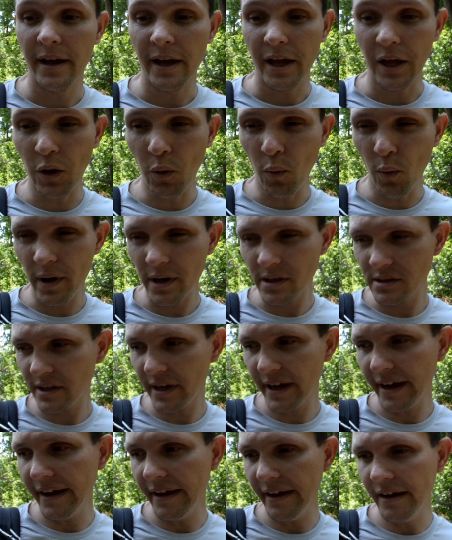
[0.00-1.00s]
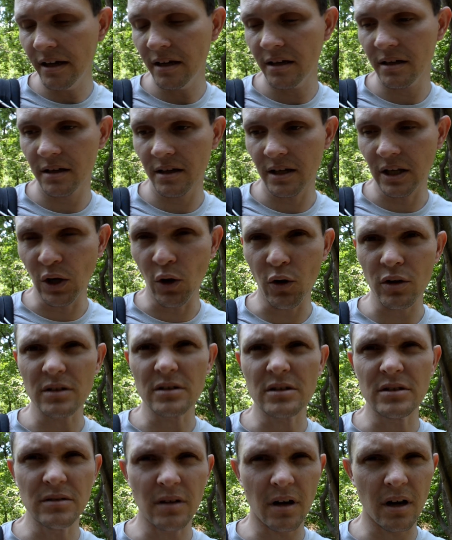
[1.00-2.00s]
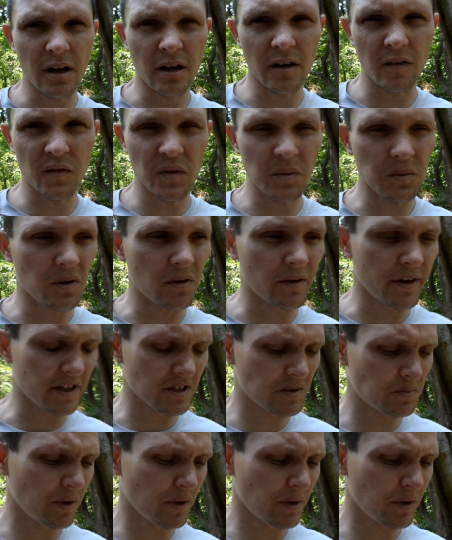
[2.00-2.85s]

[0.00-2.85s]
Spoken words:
It was a not too uncomfortable rest,